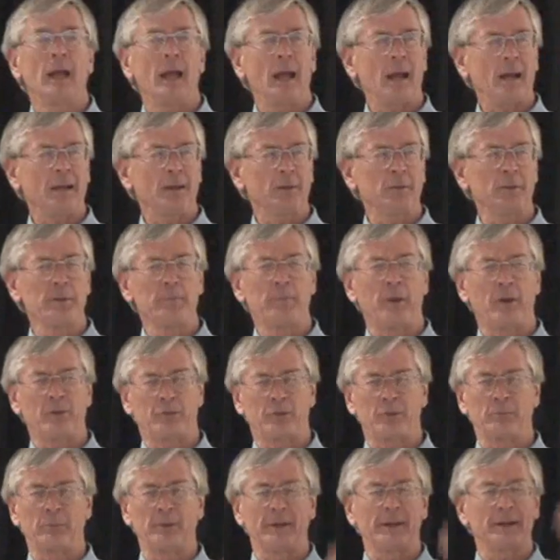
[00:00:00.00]
How can we
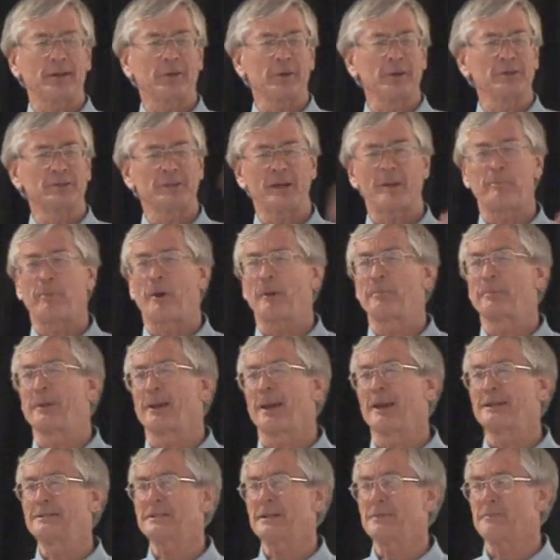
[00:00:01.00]
possibly increase our
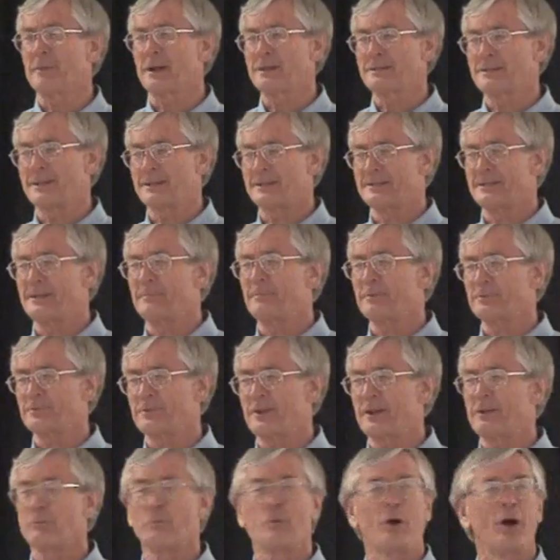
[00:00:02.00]
population by
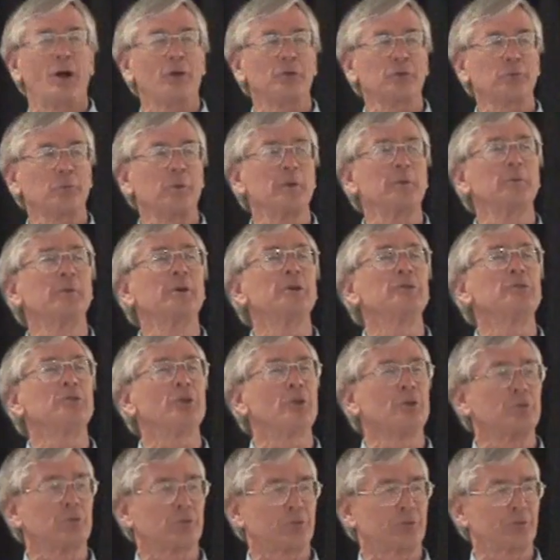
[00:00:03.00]
60% whilst we
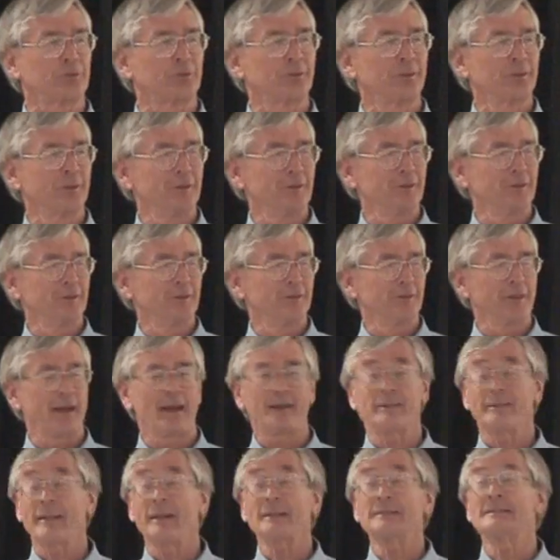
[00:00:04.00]
reduce
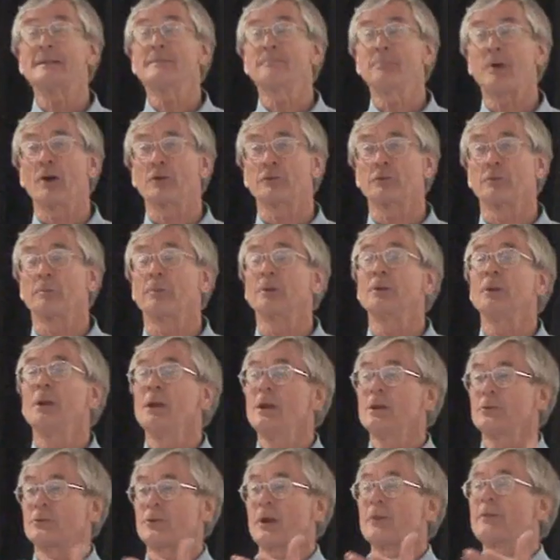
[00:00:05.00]
that? That's impossible.
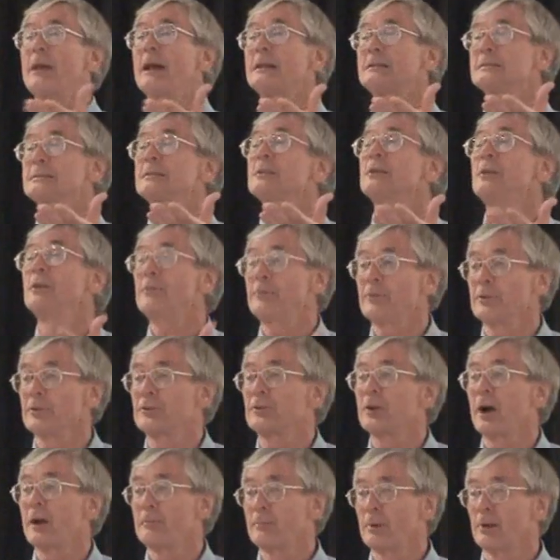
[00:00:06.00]
So that's the
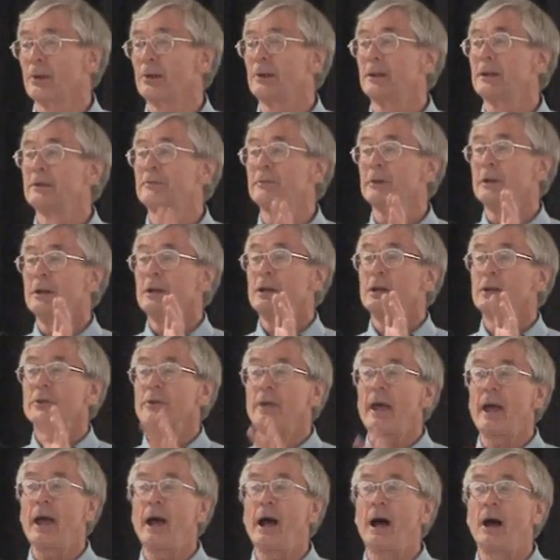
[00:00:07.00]
difference, I believe.
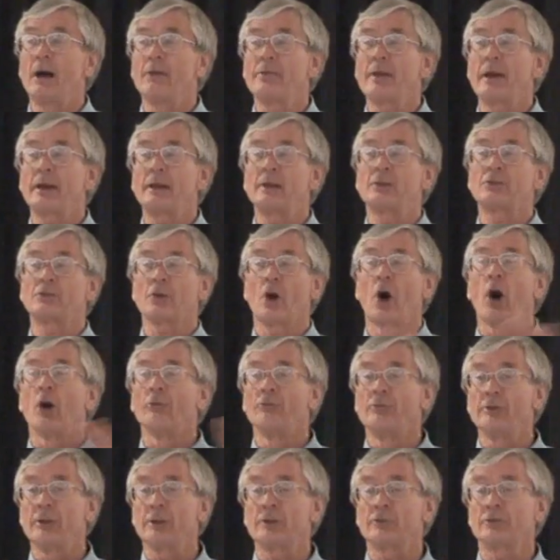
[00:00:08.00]
Now that it's
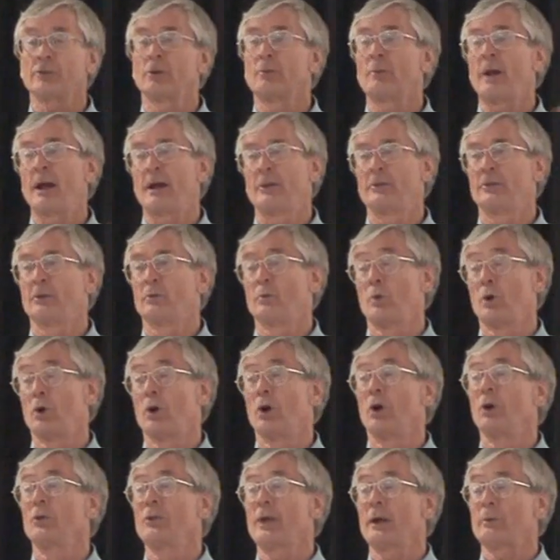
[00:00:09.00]
obvious around the
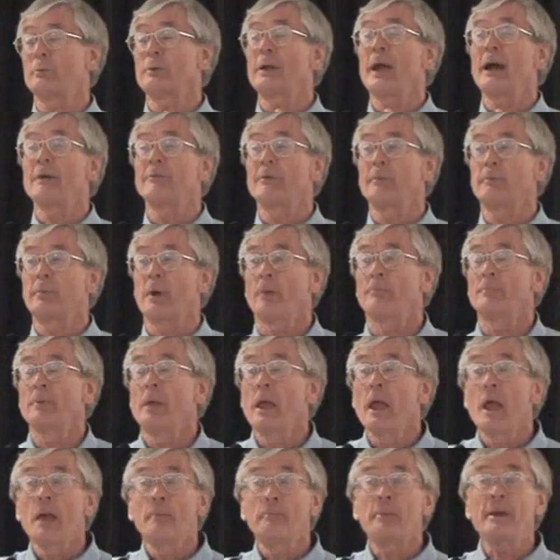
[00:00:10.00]
world that we have a problem,
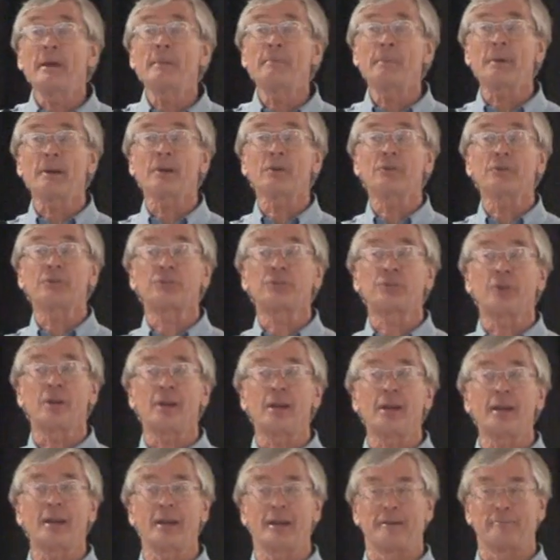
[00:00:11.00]
people are
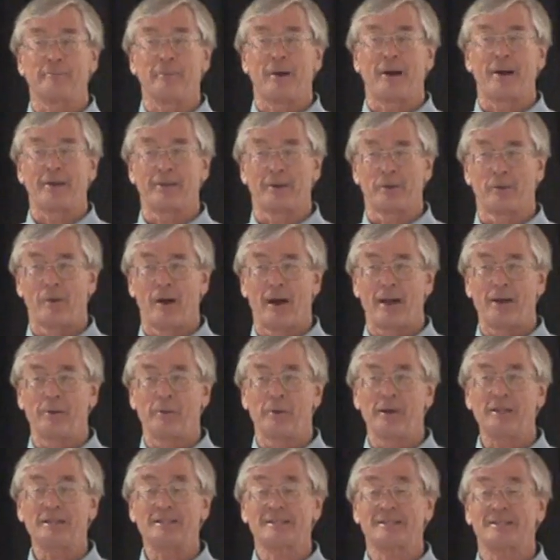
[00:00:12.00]
seeing it, by the way.
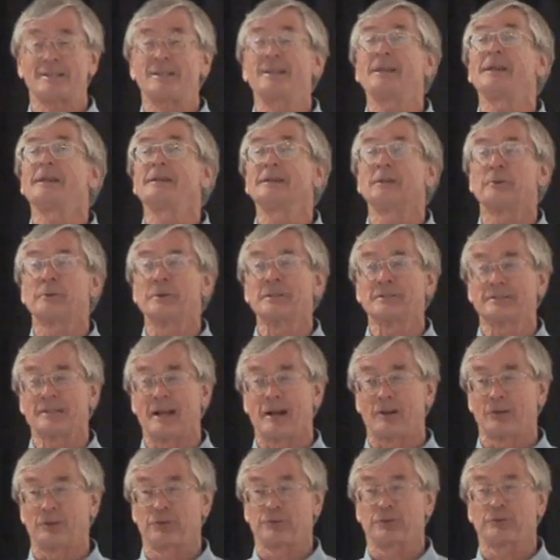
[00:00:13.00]
We're seeing the
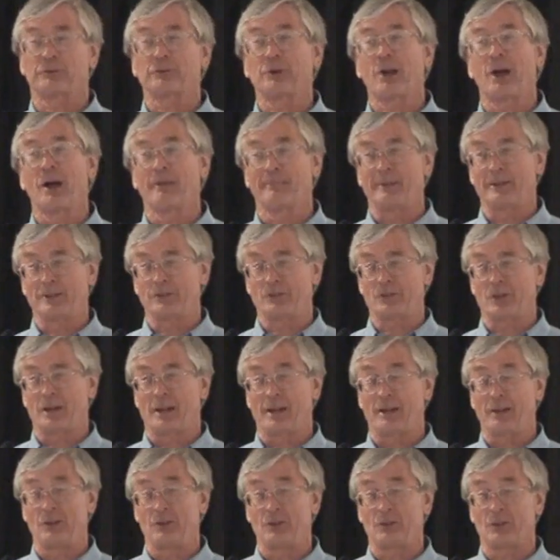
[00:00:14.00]
results of climate
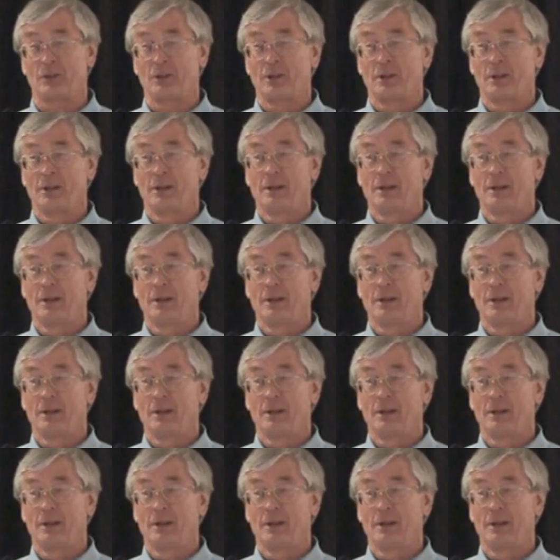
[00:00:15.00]
change.